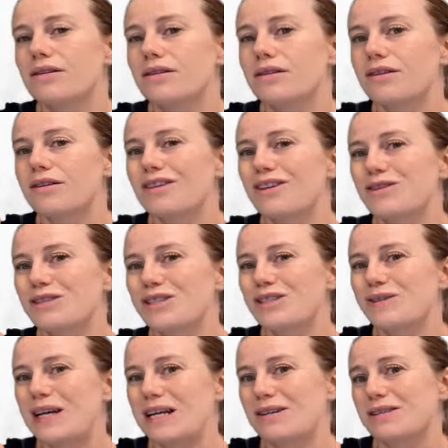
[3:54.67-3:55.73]
those two
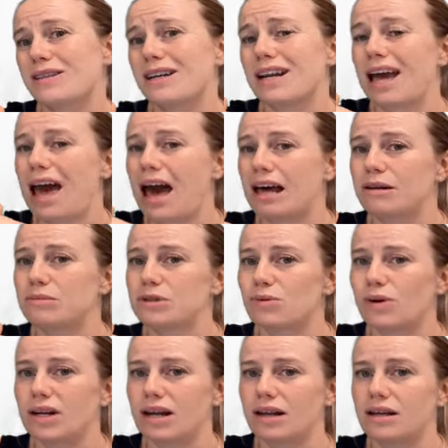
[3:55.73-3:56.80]
angles are going to add up to
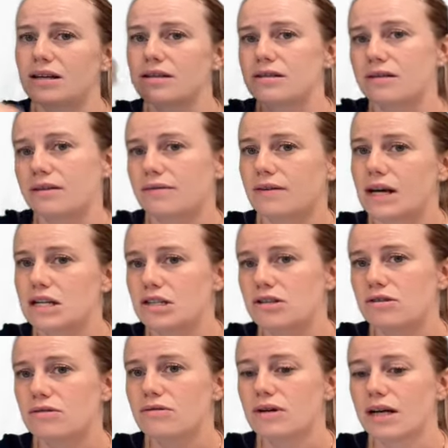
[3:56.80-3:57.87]
180. So to find 2,
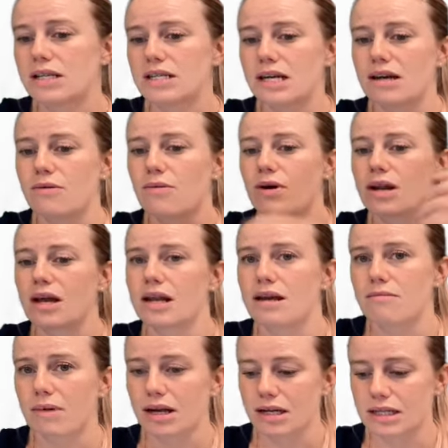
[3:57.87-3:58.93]
I take 180
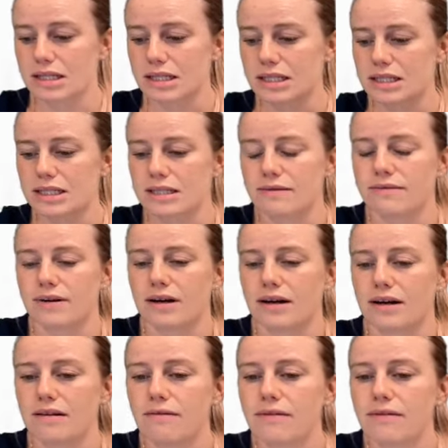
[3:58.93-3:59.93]
minus 65,